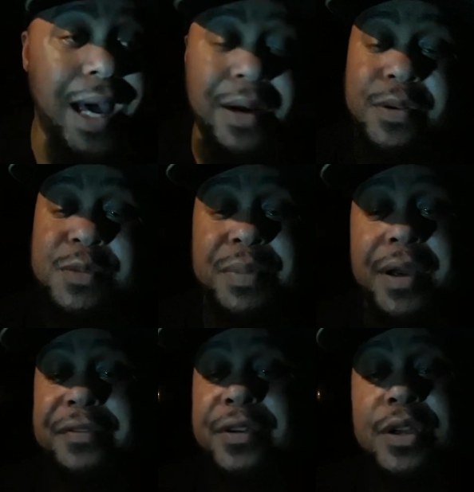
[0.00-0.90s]
I got a
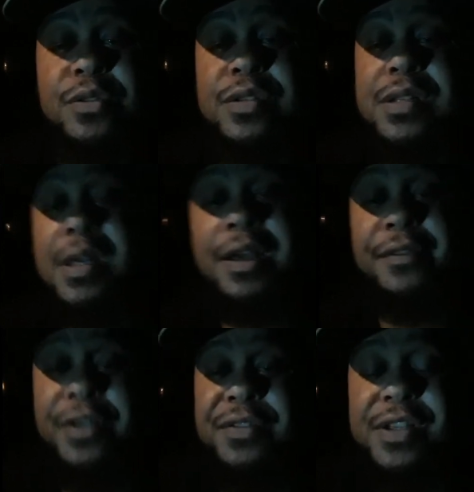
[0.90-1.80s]
whole lot of respect
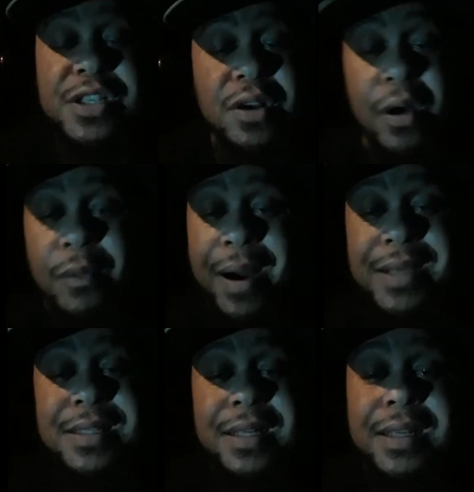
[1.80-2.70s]
for Houston, for
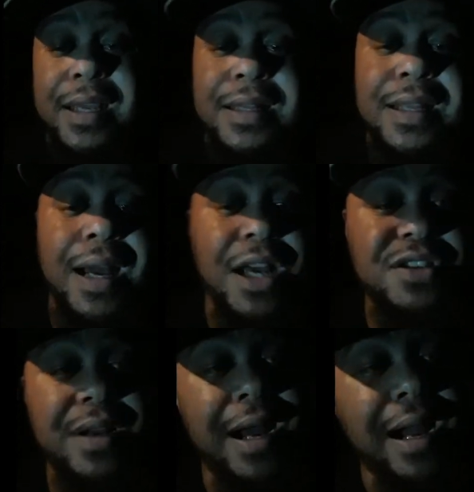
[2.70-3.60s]
Deshaun
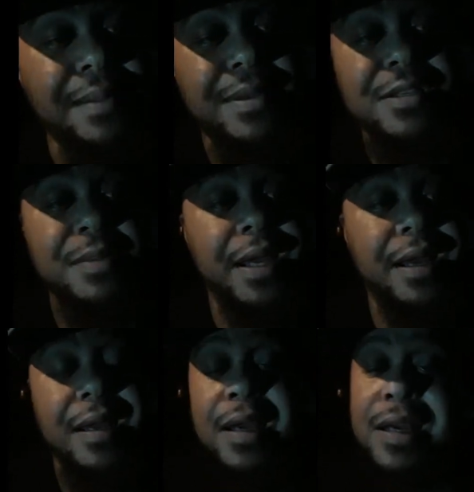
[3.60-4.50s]
Watson and DeAndre
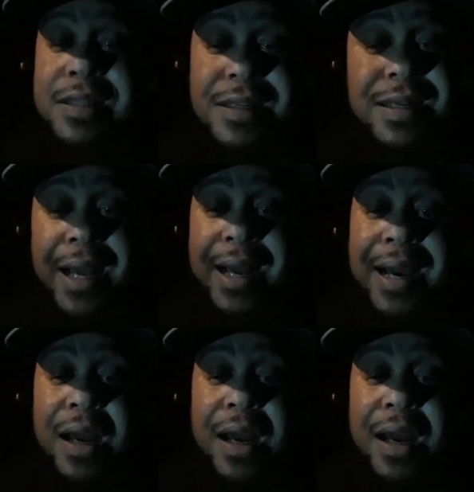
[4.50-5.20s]
Hopkins, man.